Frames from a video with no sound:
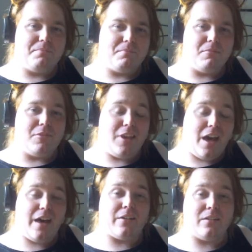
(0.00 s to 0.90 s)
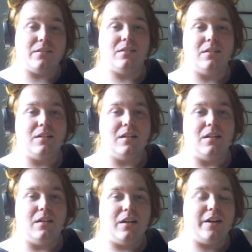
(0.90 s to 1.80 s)
yeah.
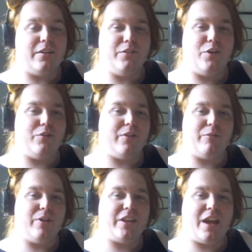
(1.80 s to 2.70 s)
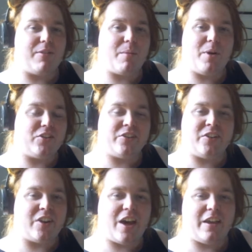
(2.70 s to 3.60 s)
I don't know if I really have that much to
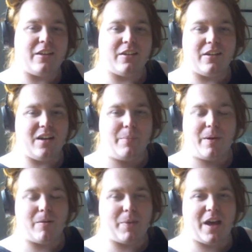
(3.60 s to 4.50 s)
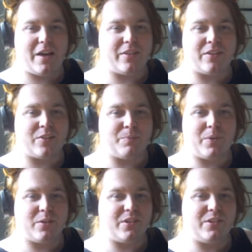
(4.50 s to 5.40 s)
say about this,
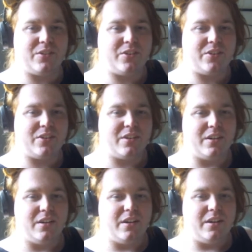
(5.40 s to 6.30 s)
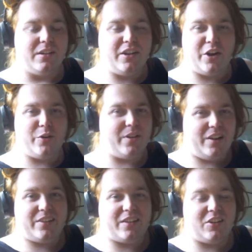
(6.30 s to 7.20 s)
because, you know,
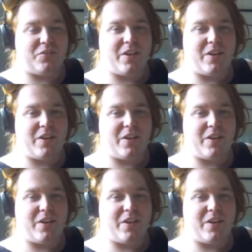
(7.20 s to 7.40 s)
it's very